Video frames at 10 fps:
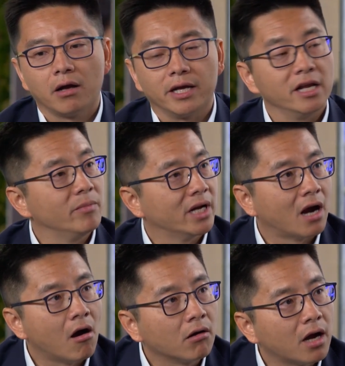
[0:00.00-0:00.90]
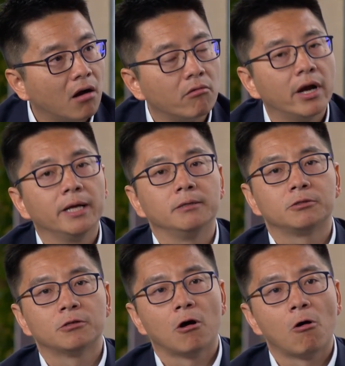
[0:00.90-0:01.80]
getting a better outcome, right?
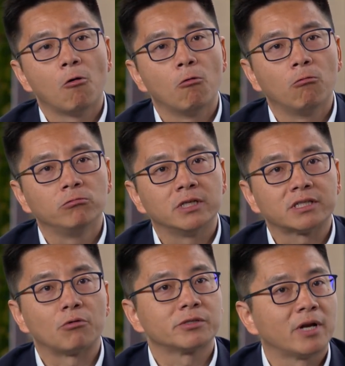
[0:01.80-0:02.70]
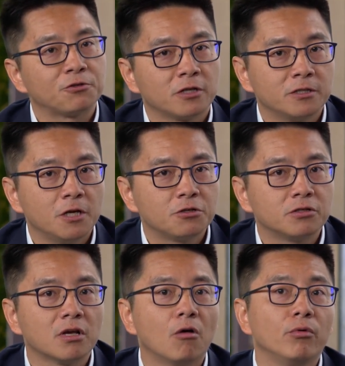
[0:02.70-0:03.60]
So that's our specialization.
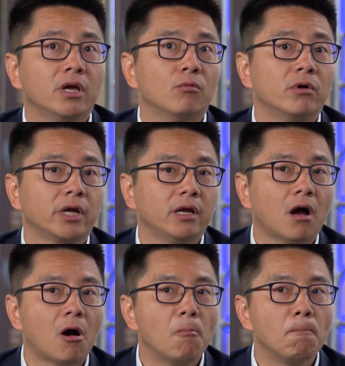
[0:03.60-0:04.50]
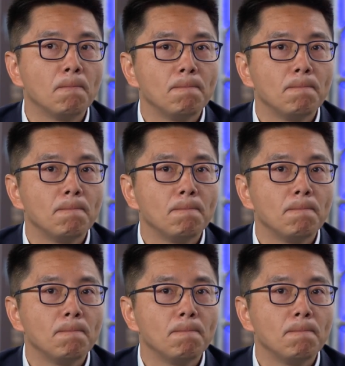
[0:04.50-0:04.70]
So we are working on,